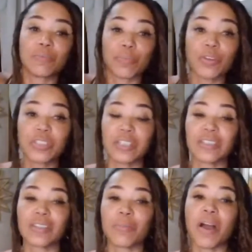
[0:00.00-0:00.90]
proteins
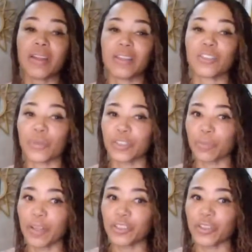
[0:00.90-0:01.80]
in the body to raise your
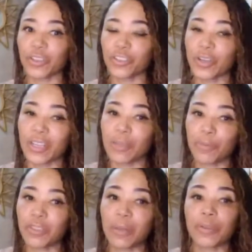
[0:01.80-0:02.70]
blood sugar to try to keep
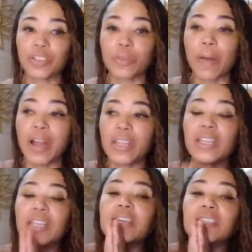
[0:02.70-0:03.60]
you stable, because the
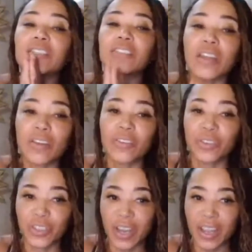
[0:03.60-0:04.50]
body does not
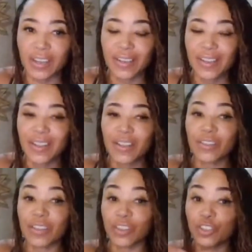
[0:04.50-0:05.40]
understand
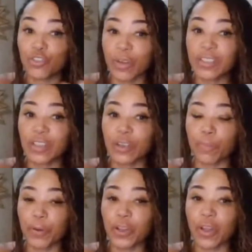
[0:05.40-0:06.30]
that the stress that you're
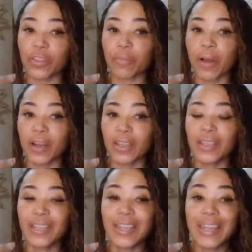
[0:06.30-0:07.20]
putting on the body
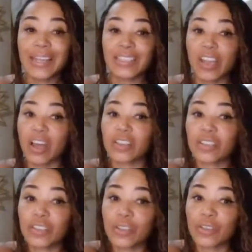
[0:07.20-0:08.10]
is not
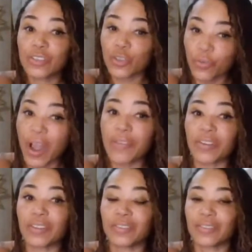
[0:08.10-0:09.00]

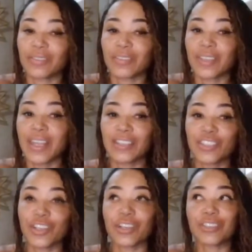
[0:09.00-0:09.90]
survival. It's
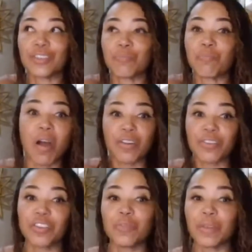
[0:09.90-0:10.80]
just
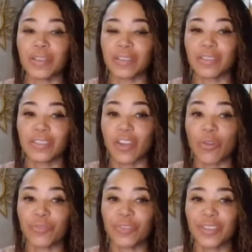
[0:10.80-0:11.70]
modern human
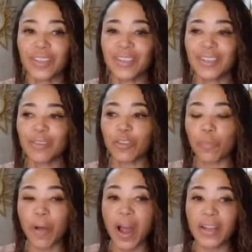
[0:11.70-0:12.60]
stuff. Your
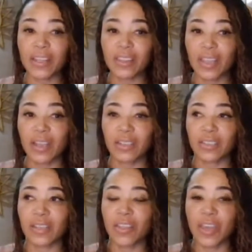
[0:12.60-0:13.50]
body
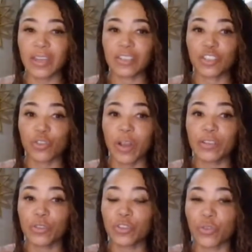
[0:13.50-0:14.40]
thinks that it's trying
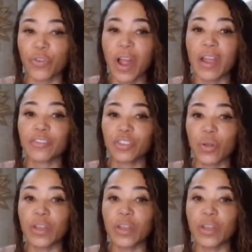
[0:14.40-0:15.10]
to survive, so